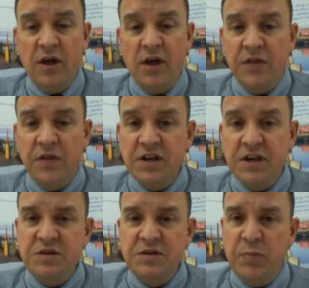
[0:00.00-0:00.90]
This is
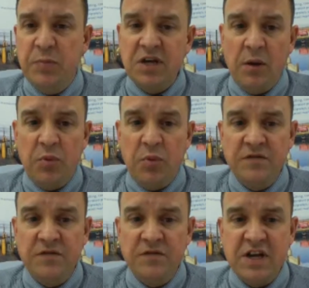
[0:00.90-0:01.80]
built up
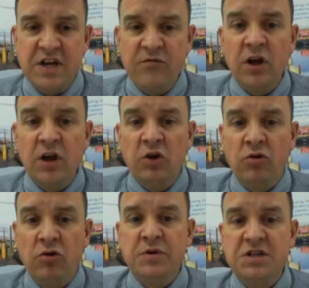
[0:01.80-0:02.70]
of several
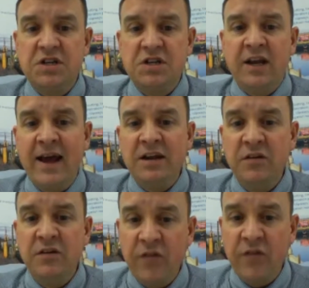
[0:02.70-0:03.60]
agronomists and land
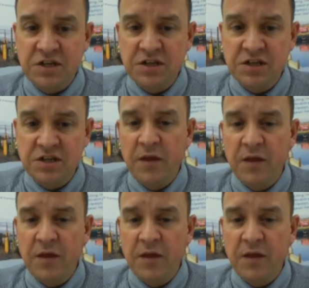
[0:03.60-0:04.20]
advisors.